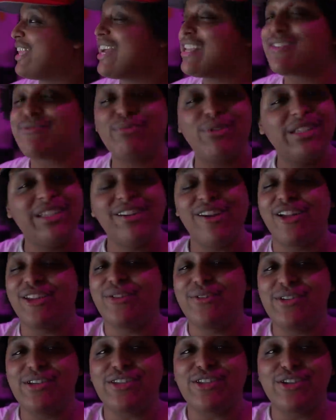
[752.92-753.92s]
that's really all
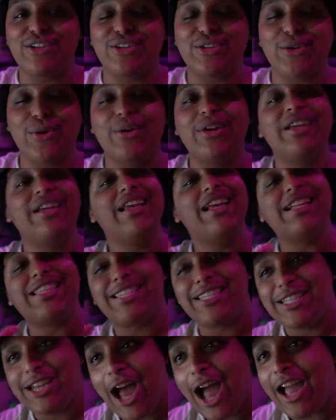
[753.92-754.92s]
there is to the story.
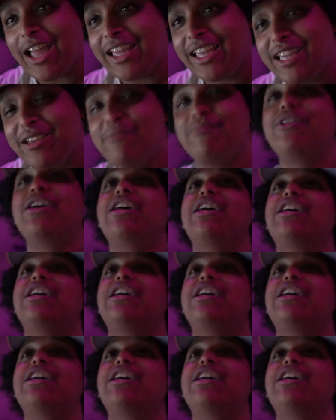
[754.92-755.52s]
It's not him.